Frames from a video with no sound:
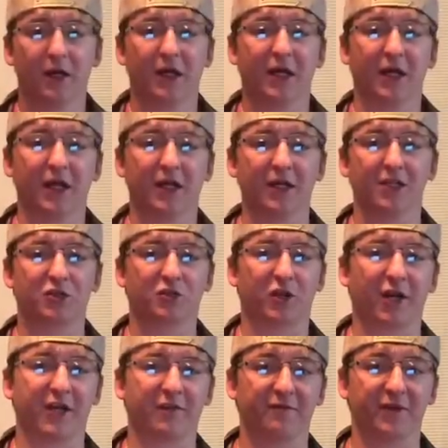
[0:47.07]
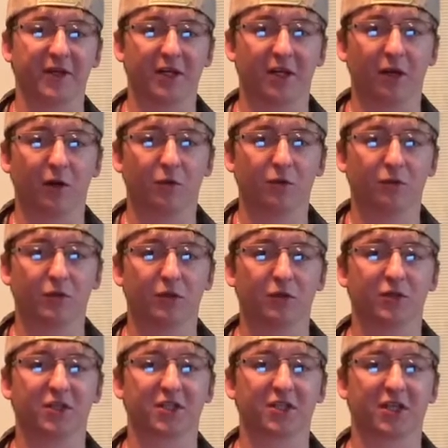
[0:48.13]
In this training video, we will
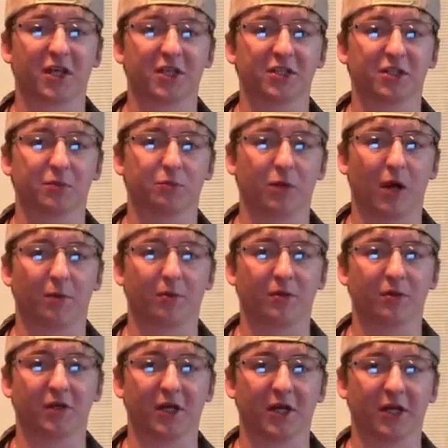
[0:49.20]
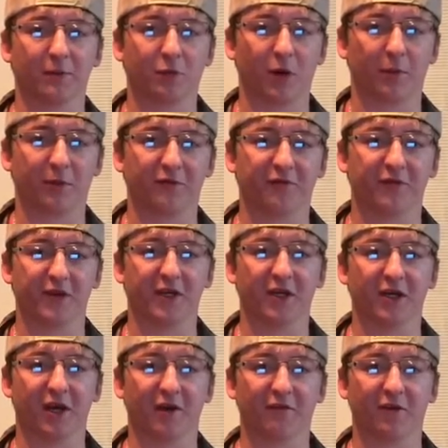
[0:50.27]
discuss the proper and improper
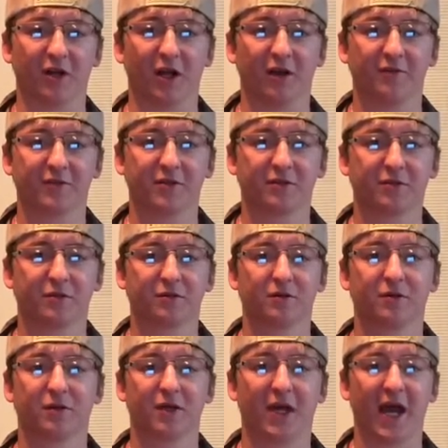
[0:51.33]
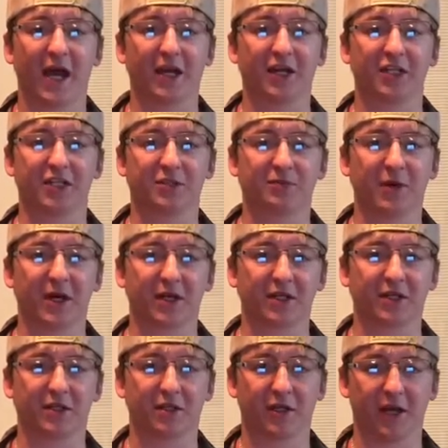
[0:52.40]
fit of gloves, how to
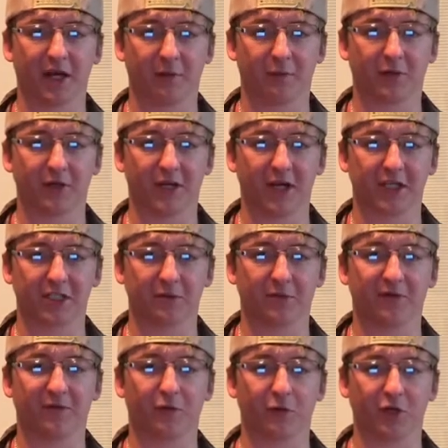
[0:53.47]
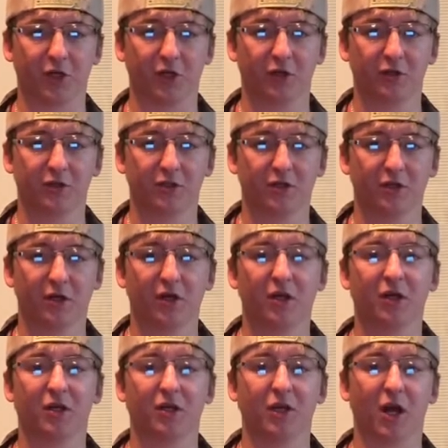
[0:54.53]
inspect hand protection before use,
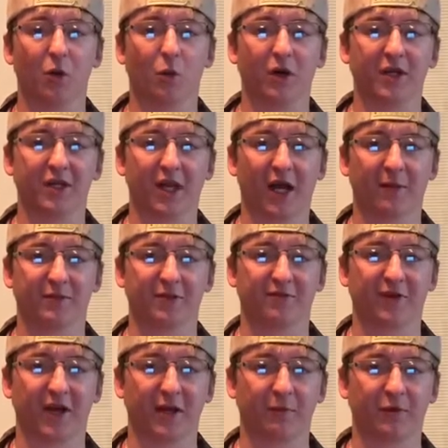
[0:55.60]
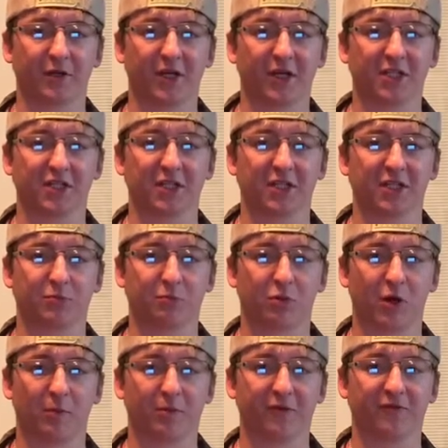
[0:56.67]
know what types of hand protection is
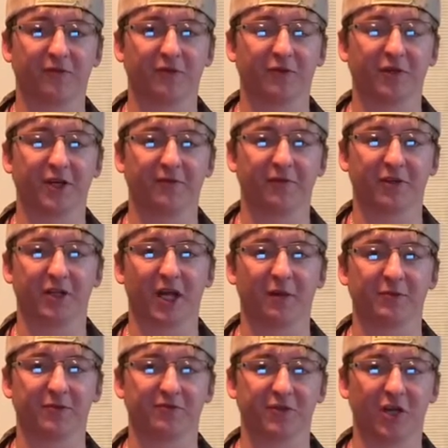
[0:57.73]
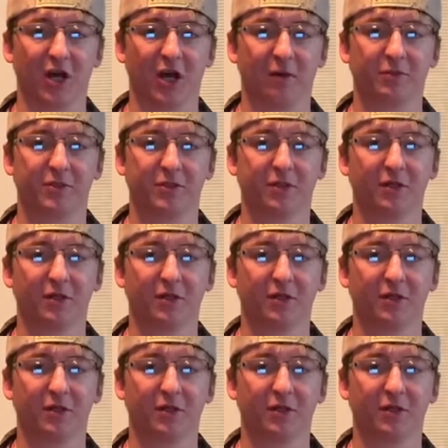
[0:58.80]
proper for different types of jobs,